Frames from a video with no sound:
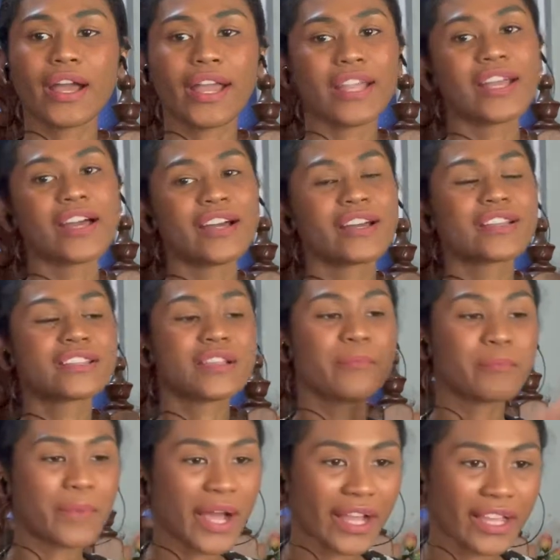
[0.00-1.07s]
Hi guys,
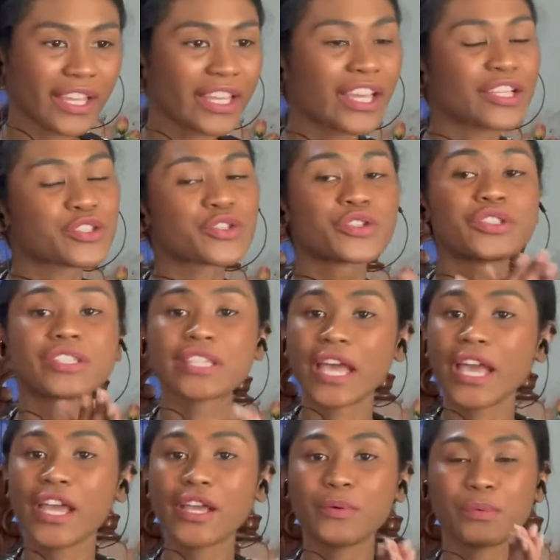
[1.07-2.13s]
I'm back again
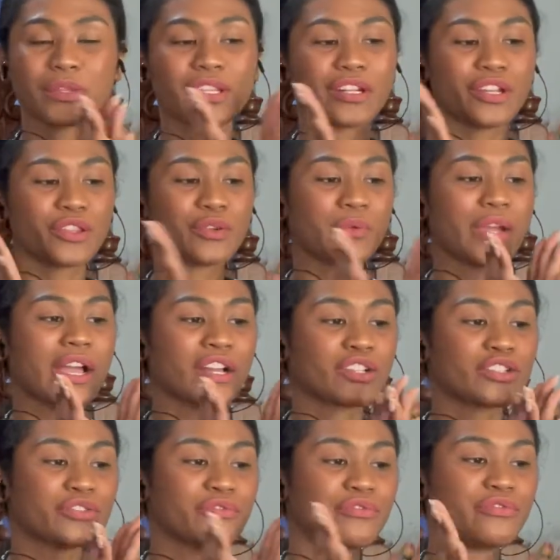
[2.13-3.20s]
today with another
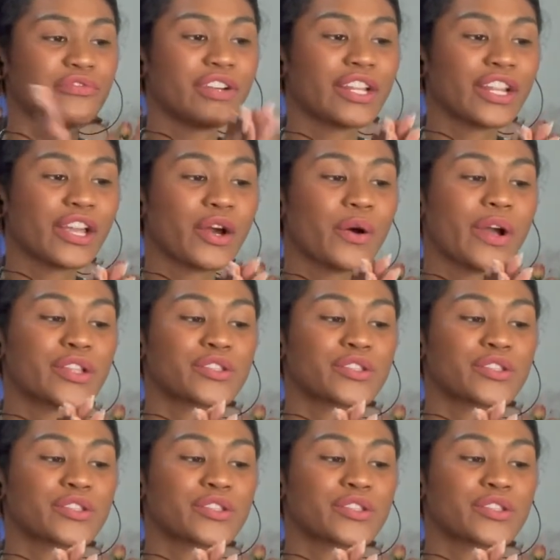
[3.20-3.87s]
reaction video,